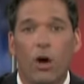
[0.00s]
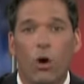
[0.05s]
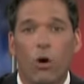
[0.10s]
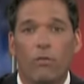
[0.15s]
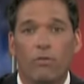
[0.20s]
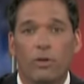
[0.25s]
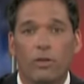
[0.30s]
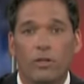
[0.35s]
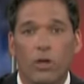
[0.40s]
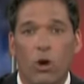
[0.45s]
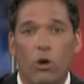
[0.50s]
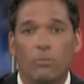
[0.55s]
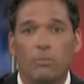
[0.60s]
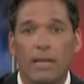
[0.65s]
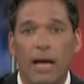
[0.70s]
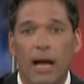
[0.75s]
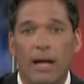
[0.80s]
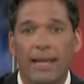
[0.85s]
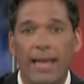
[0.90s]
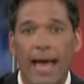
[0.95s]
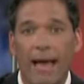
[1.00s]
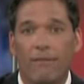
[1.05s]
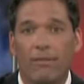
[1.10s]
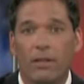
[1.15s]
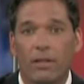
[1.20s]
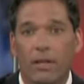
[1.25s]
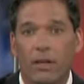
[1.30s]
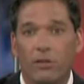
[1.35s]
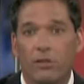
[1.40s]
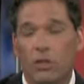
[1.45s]
over his hometown
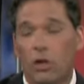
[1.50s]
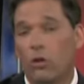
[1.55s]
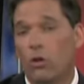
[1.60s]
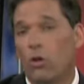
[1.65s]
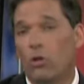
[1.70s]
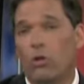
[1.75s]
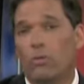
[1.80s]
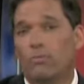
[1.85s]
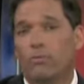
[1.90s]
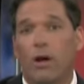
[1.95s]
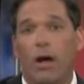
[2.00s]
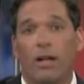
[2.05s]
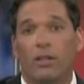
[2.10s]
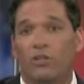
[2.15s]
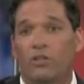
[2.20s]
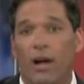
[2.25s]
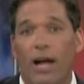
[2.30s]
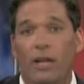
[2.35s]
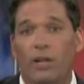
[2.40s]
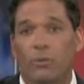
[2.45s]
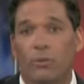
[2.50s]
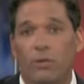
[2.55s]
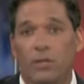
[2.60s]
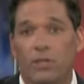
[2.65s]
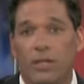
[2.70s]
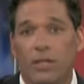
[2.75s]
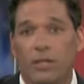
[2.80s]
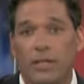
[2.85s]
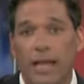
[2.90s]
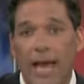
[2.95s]
Cavaliers, although LeBron tried to
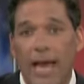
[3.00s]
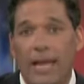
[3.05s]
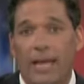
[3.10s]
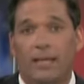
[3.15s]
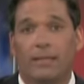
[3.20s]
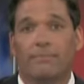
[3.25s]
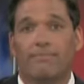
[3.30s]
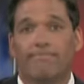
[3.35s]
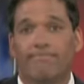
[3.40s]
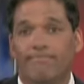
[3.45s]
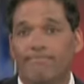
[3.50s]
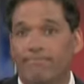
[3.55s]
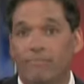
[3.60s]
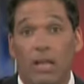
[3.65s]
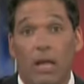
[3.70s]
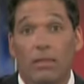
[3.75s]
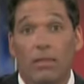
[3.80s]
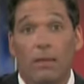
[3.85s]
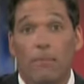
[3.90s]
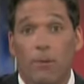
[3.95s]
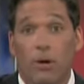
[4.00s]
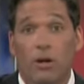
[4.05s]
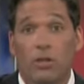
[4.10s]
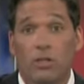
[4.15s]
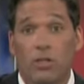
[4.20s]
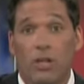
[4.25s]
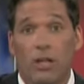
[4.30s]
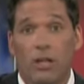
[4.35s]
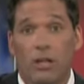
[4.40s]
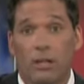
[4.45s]
insist, hey, nothing
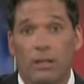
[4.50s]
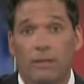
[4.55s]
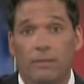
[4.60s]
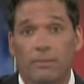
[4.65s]
personal.